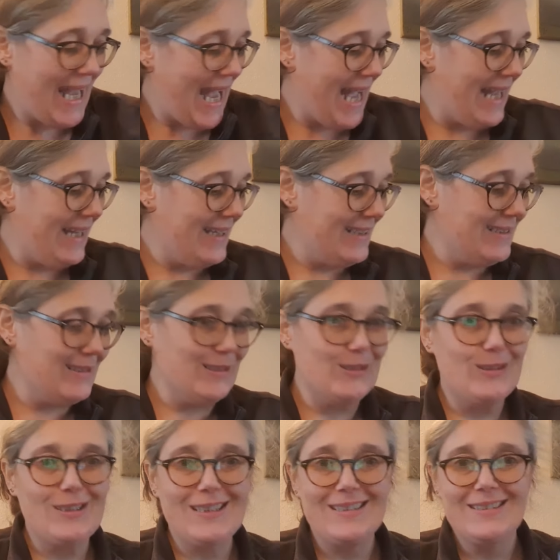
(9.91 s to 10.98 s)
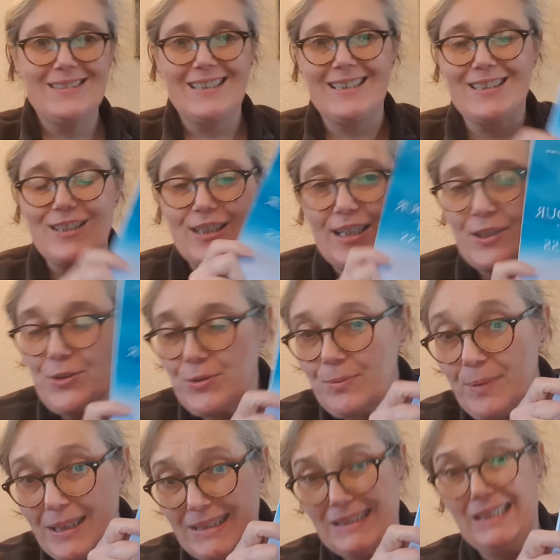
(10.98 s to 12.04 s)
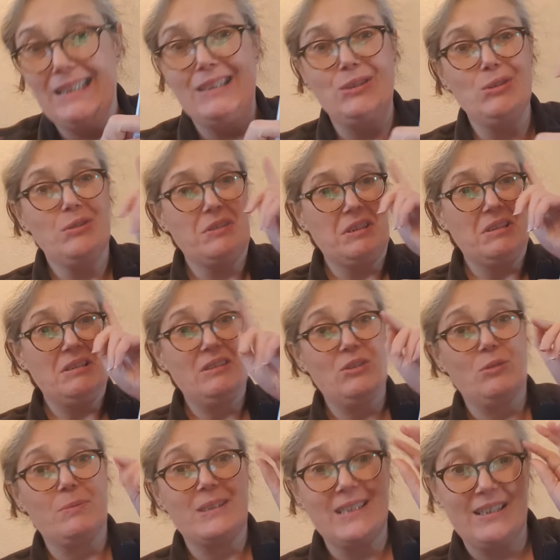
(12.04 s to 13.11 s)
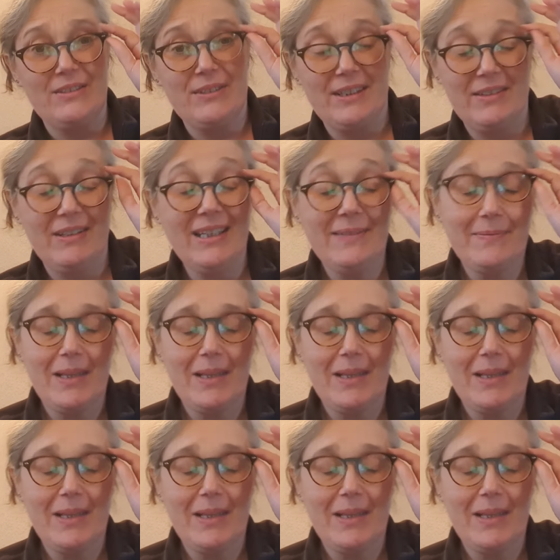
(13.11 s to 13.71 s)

and international best-selling author, not myself out there,